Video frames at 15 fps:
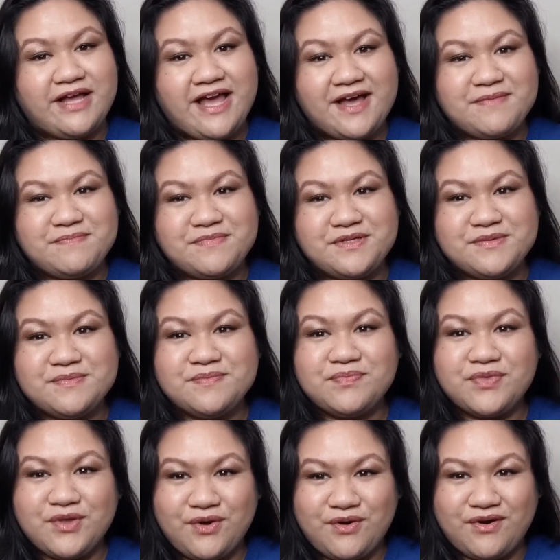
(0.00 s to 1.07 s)
app,
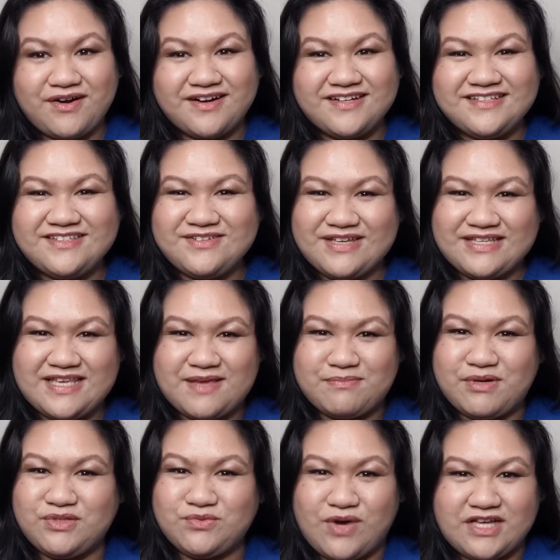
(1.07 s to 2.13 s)
or you can
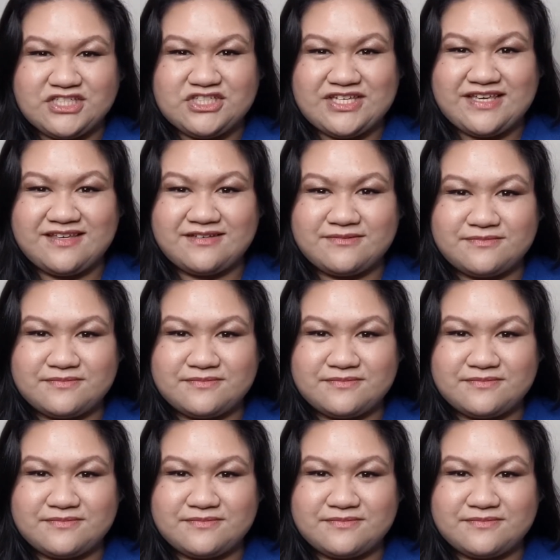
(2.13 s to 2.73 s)
keep on watching.